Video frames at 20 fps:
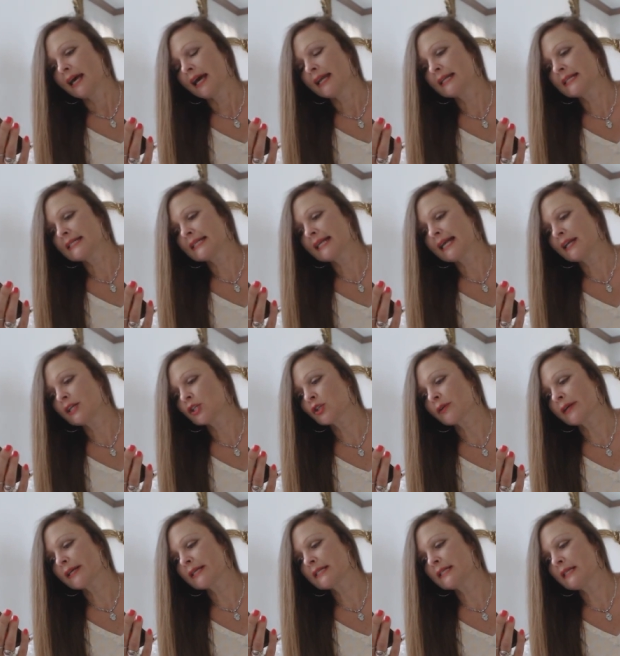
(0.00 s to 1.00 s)
And it's saying,
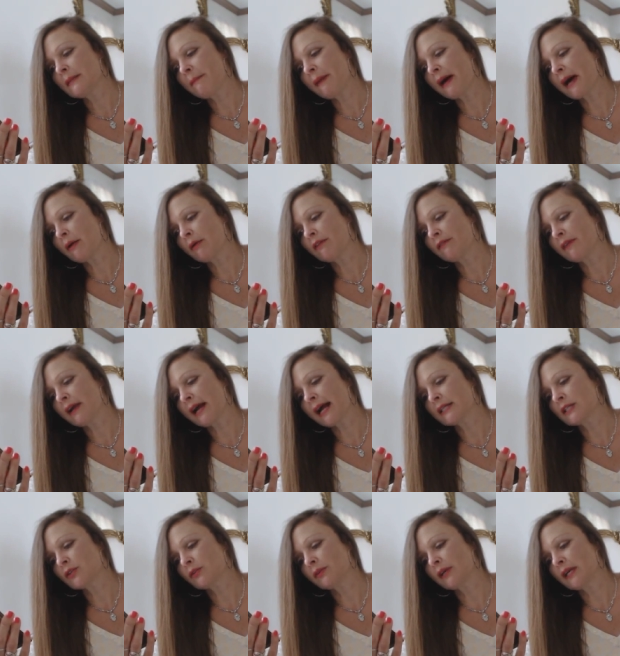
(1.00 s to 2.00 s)
trust in the power of
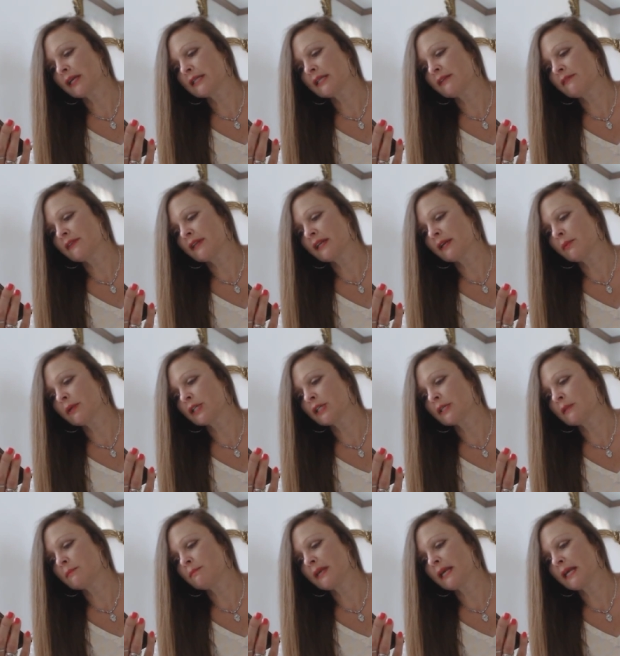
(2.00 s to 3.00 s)
God's creativity, which
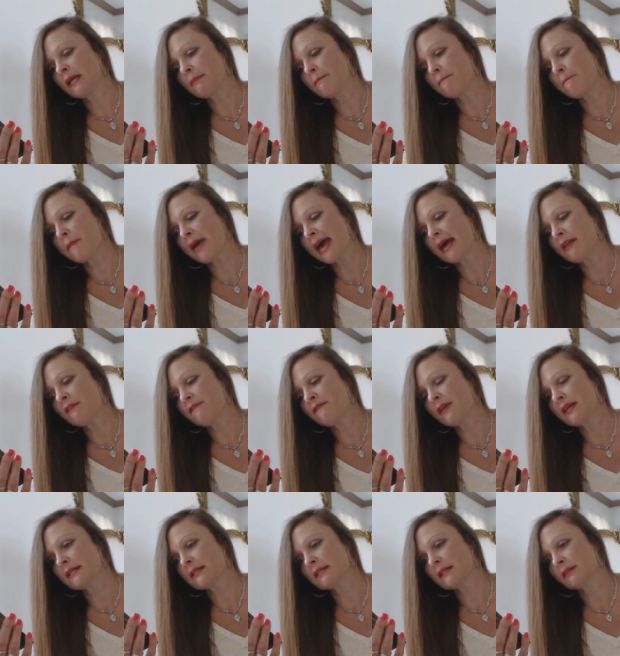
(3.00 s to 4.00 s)
is being
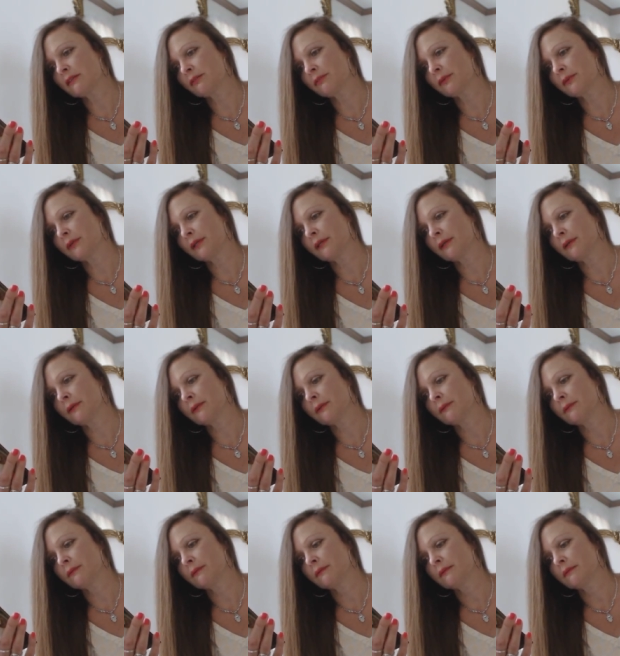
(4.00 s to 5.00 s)
manifested through
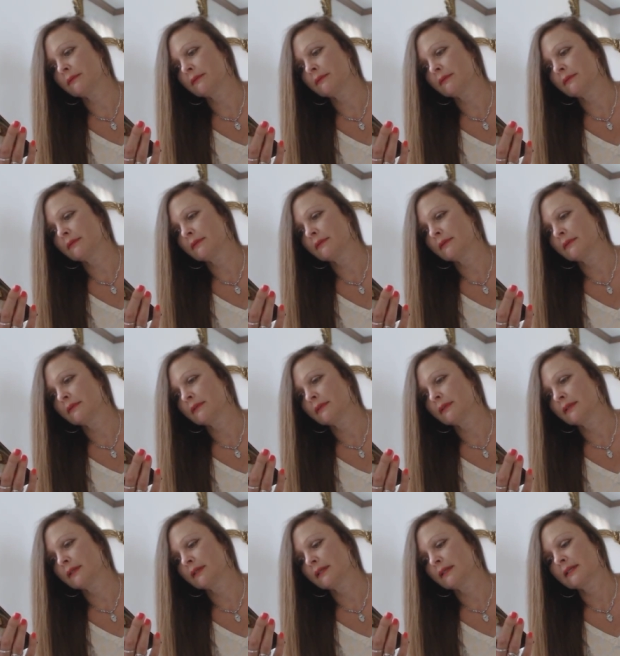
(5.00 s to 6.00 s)
you.
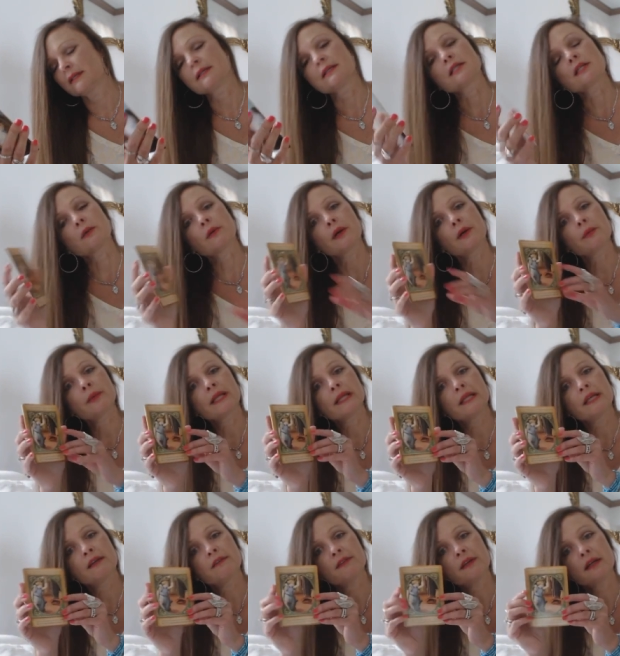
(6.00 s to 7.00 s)
So, are we
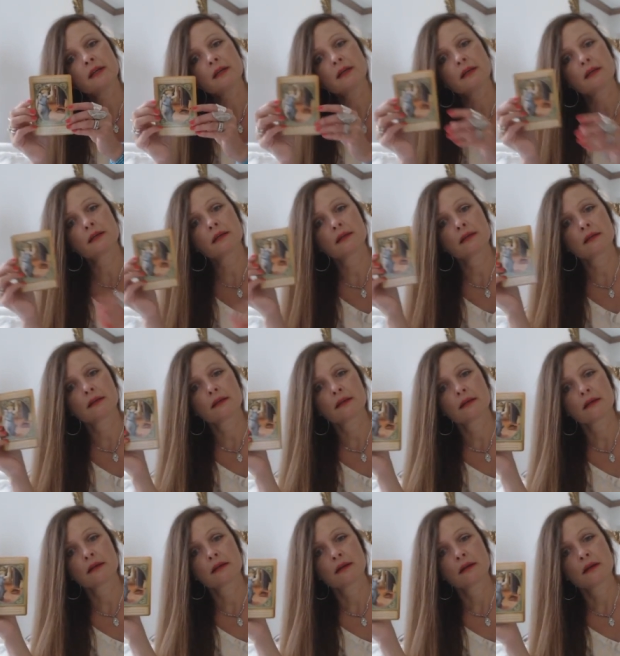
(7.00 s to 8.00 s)
living
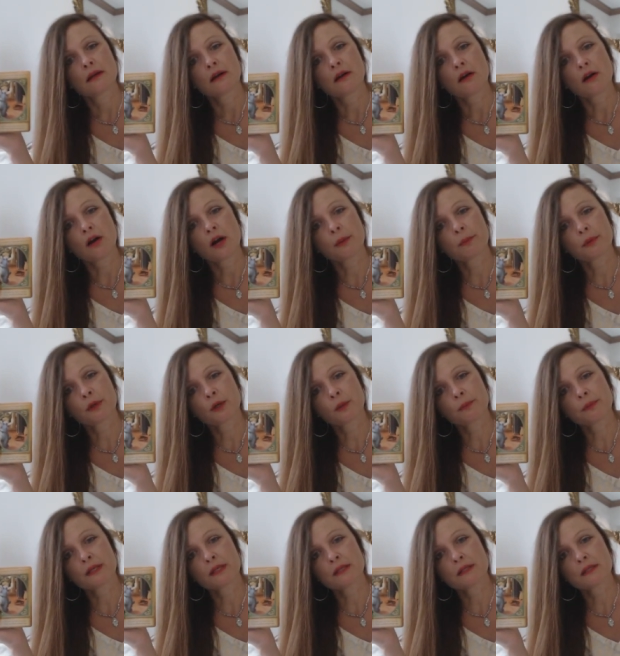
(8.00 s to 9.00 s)
our
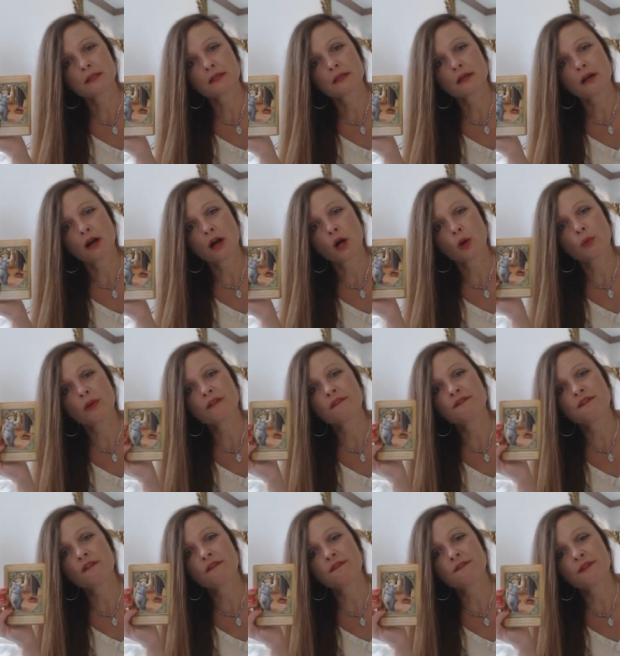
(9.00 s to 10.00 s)
purpose? Are we
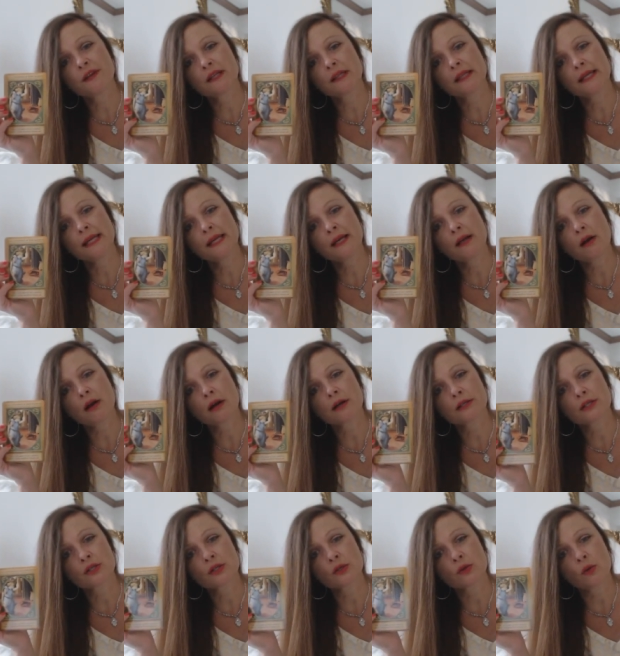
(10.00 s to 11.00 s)
fulfilling
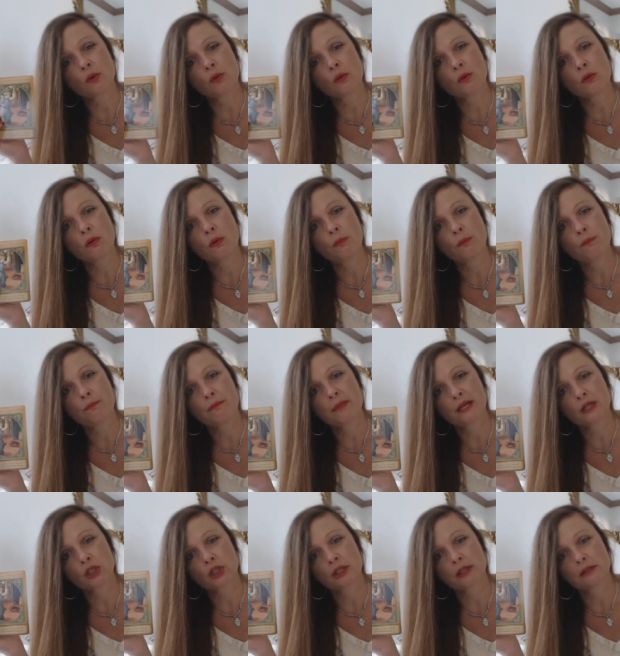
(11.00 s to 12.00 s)
our soul
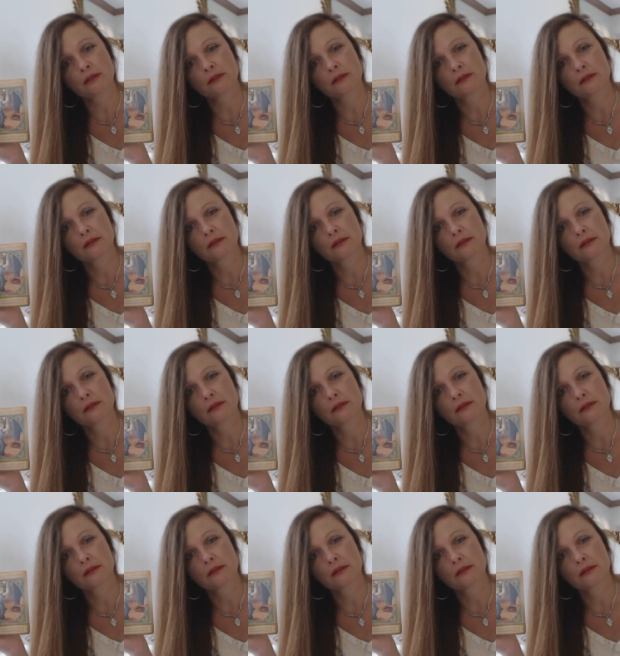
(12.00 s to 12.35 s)
mission?